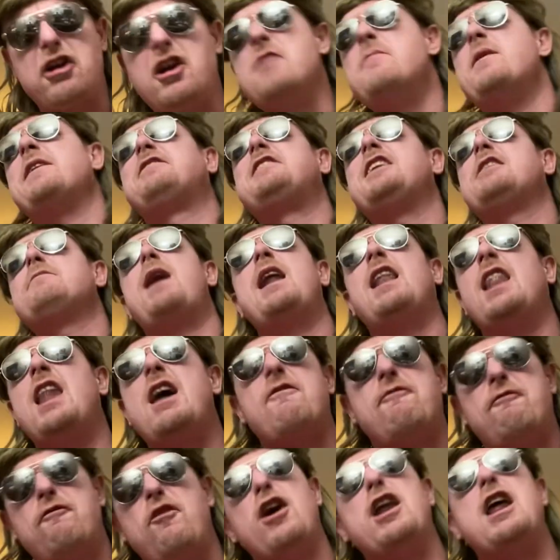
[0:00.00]
I'm going to stick my
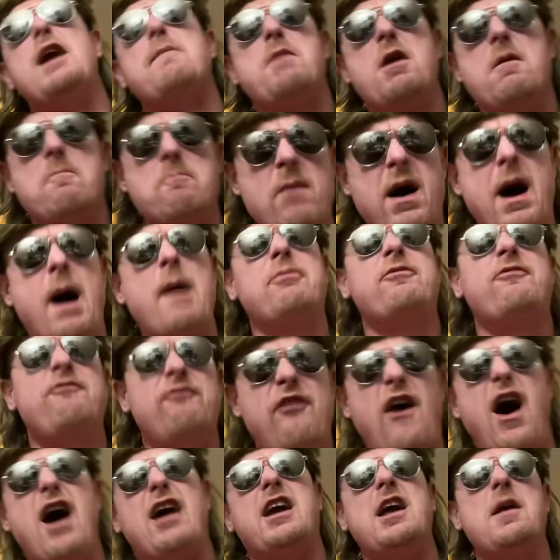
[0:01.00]
left foot up your mom's
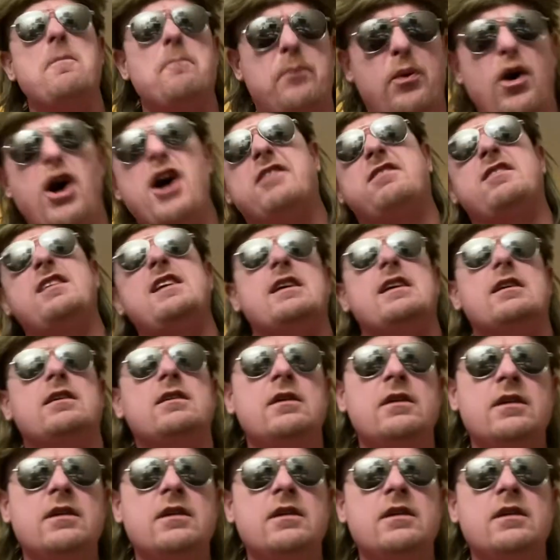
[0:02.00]
fucking pussy.